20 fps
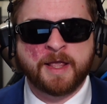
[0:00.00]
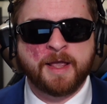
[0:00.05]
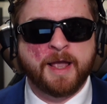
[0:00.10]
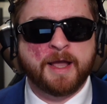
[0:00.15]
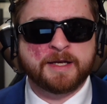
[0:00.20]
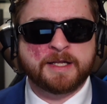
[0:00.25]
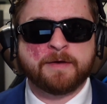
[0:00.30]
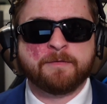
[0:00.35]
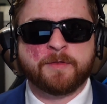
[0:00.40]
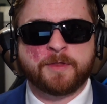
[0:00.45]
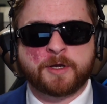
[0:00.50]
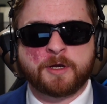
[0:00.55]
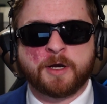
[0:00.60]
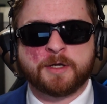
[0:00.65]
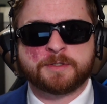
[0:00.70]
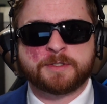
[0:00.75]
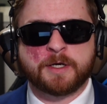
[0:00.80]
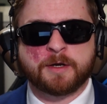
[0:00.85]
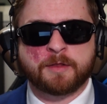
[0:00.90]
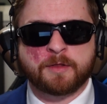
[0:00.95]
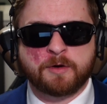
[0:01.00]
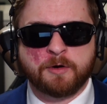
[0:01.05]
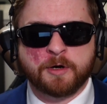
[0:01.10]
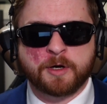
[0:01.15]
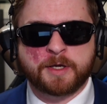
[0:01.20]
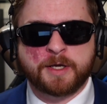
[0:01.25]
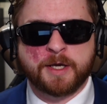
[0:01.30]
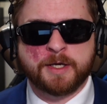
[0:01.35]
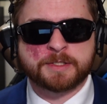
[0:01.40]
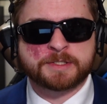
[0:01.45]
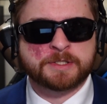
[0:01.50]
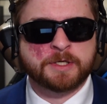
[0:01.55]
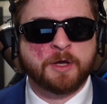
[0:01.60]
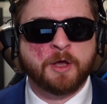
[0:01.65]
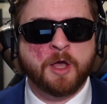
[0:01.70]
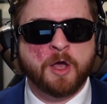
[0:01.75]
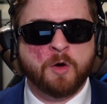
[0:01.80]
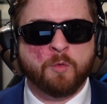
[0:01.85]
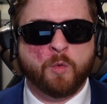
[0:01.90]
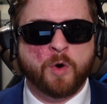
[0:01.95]
And given the content of the court case,
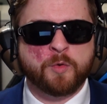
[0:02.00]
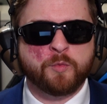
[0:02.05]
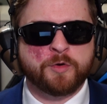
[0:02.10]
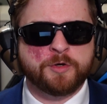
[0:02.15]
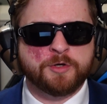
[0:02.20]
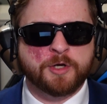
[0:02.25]
one would